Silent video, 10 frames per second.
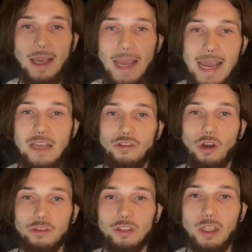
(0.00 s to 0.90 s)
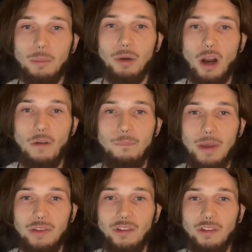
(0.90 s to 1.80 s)
8 is also the number of
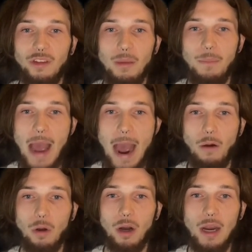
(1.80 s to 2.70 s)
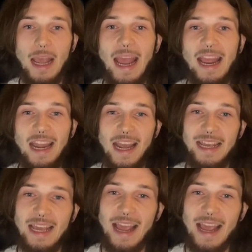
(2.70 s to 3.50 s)
business and power. An 8